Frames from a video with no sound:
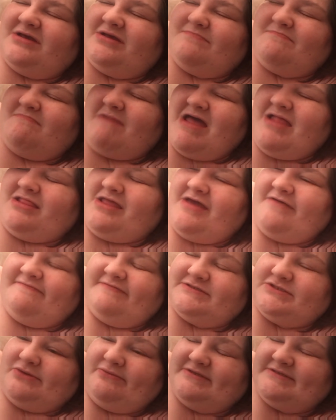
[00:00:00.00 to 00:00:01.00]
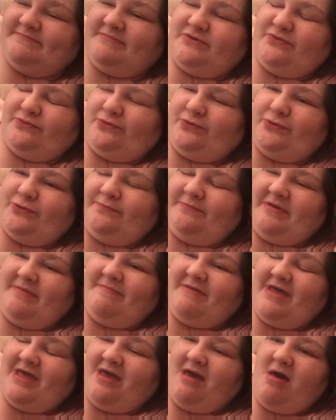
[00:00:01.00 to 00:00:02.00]
my life has always been ruled by
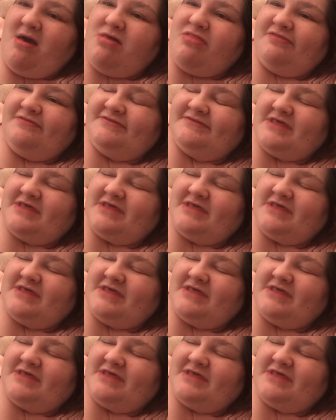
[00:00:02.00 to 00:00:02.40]
my health,